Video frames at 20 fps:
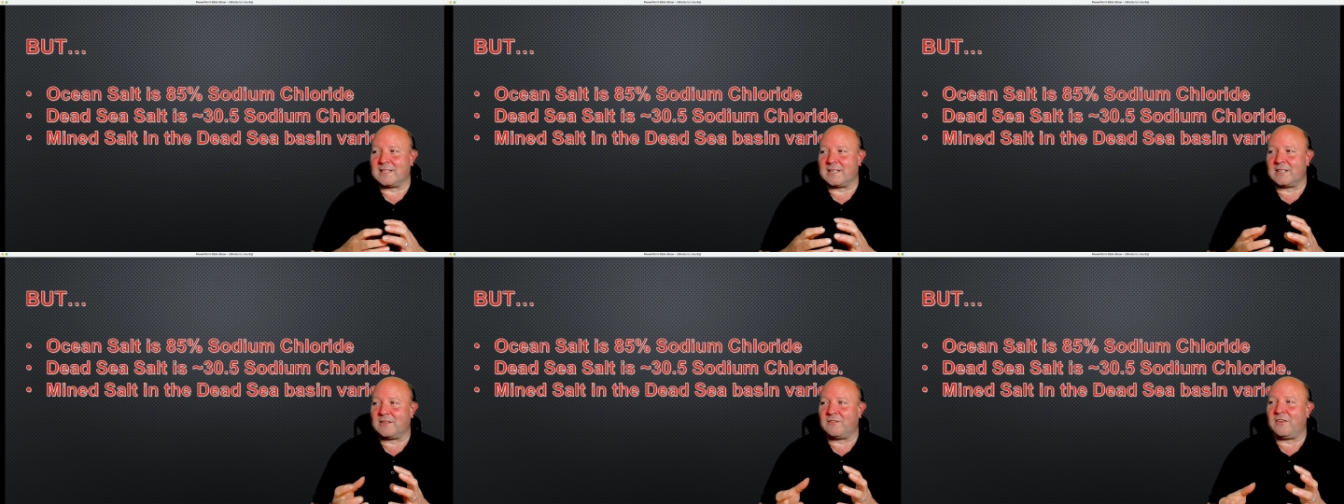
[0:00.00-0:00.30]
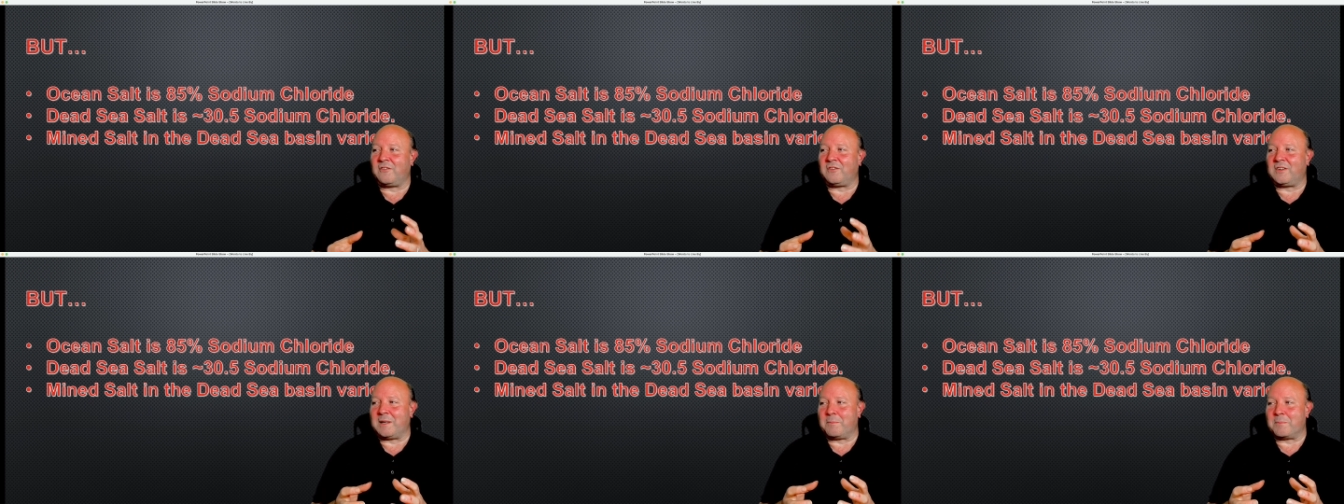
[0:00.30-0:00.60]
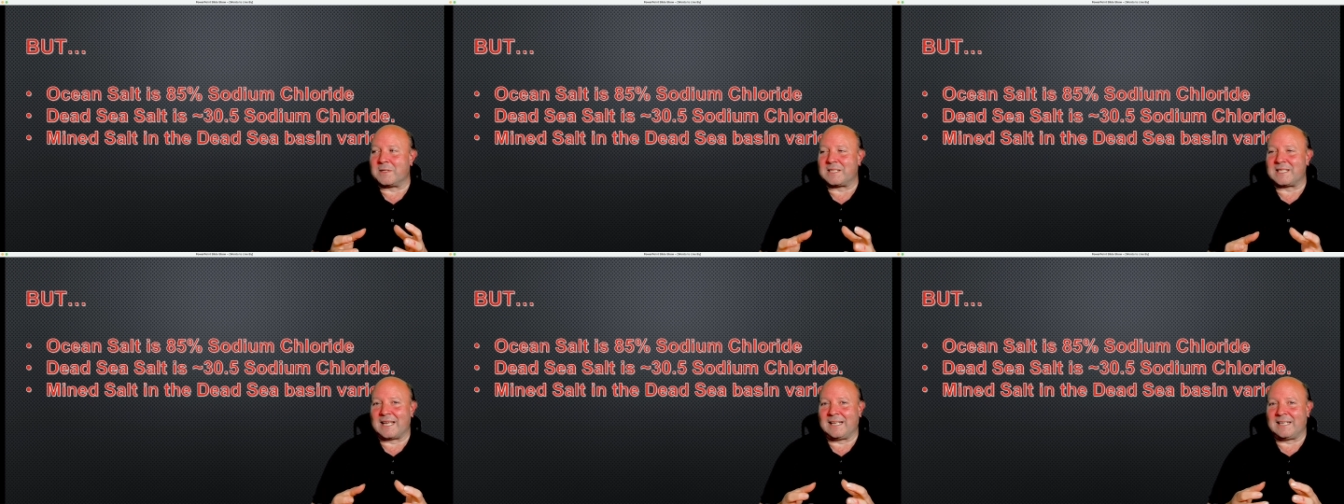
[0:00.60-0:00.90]
So it's
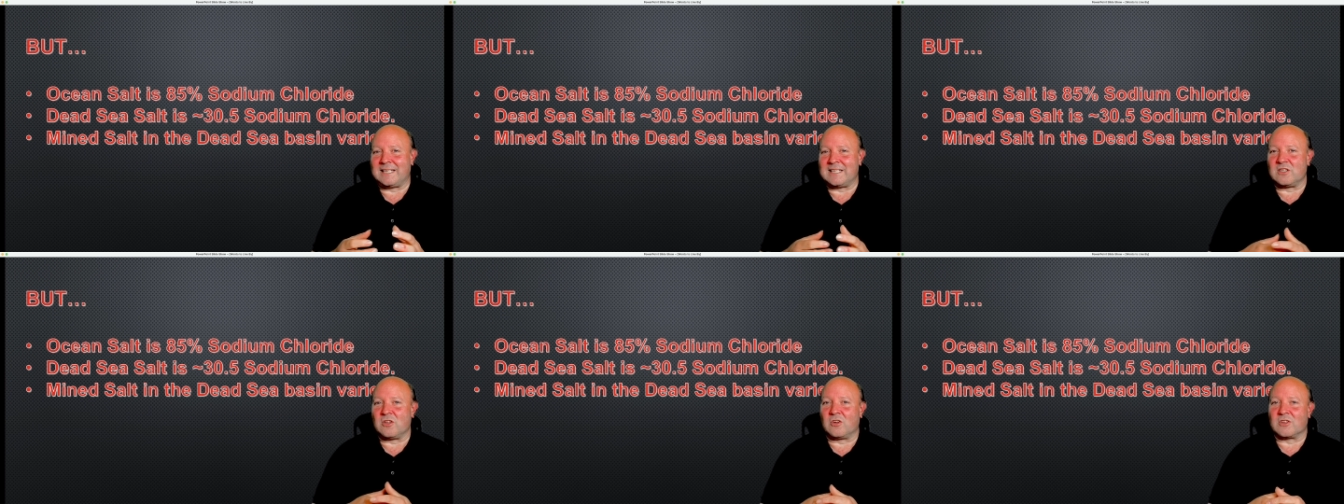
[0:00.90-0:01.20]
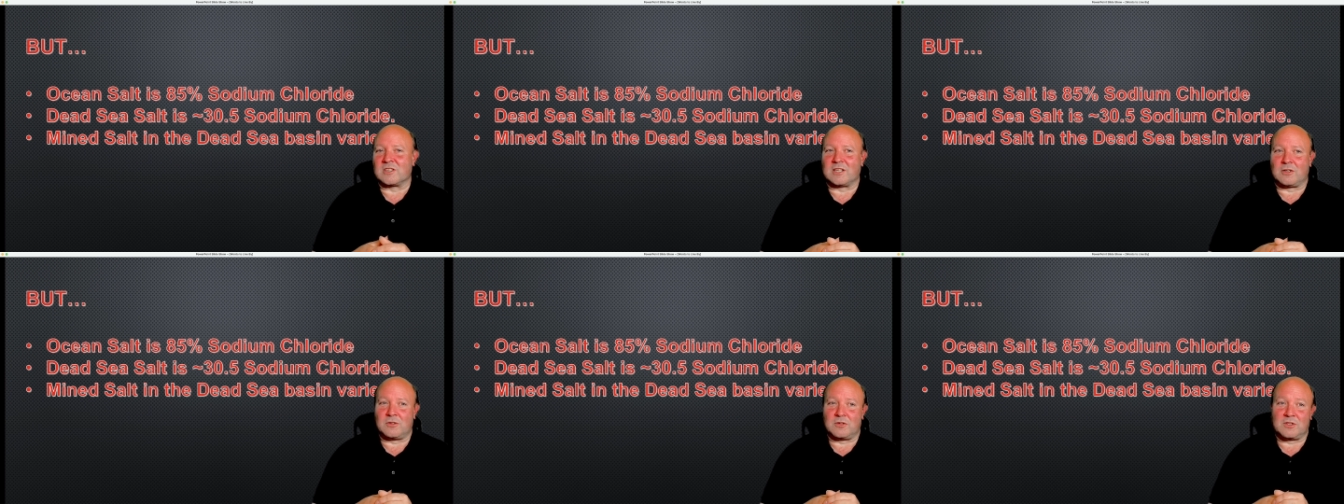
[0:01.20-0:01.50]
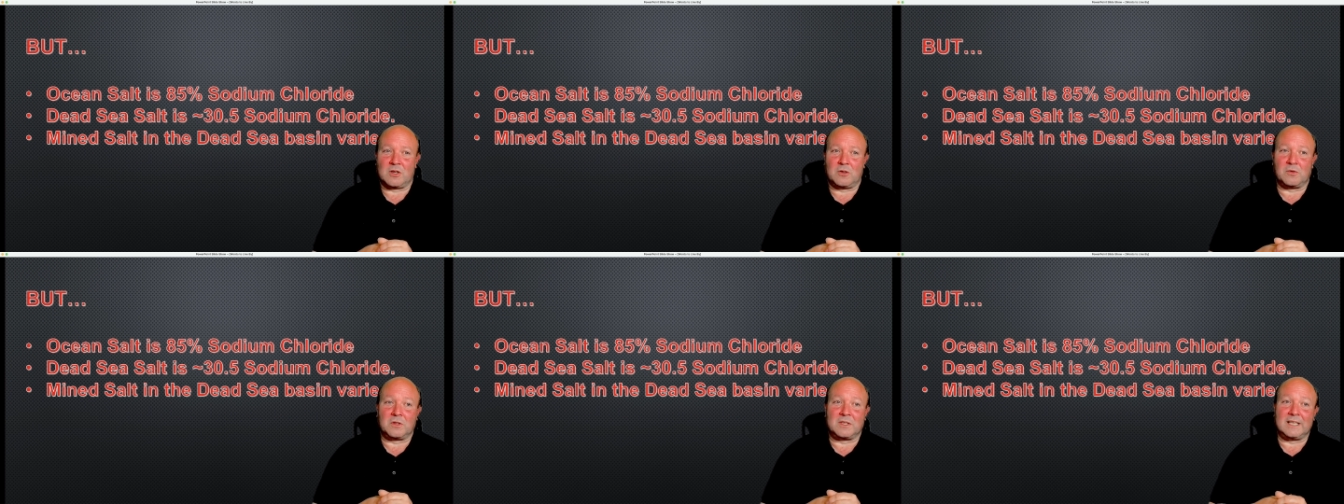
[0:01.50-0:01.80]
15% is not so
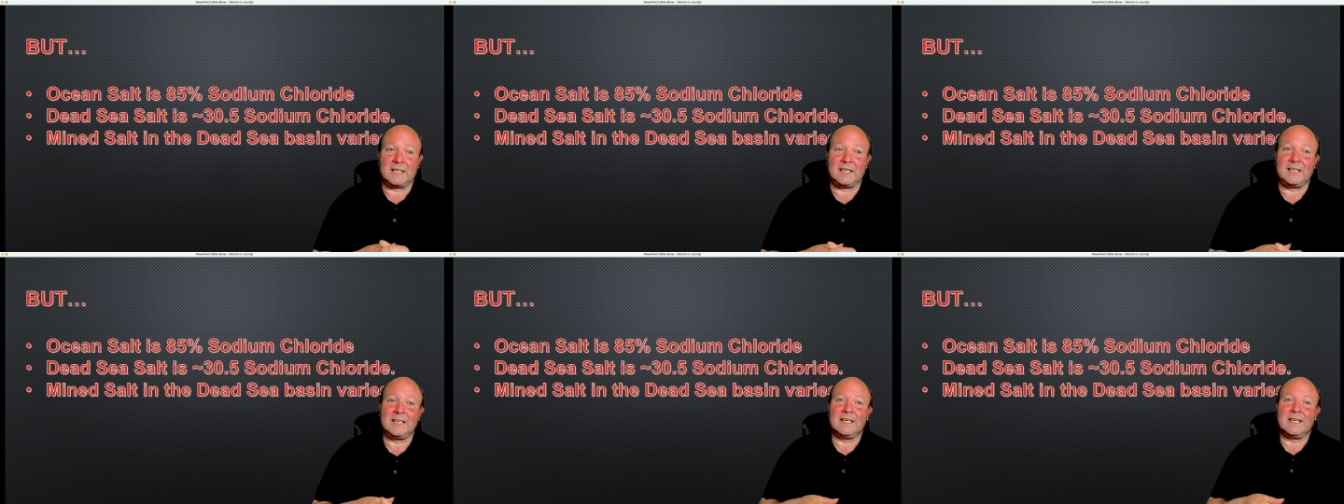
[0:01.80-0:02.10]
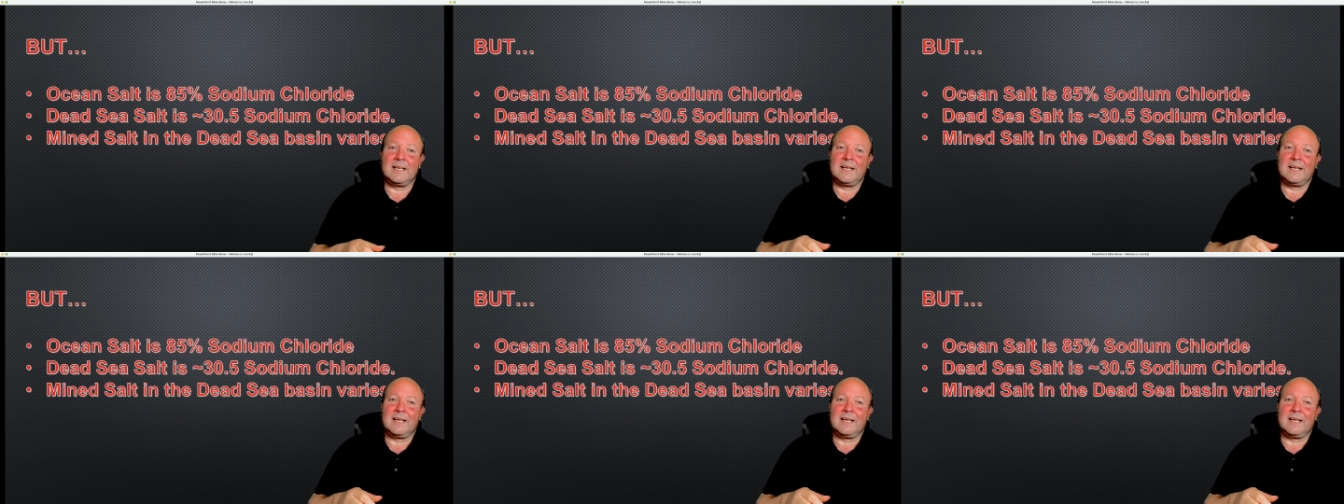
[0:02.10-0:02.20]
salty.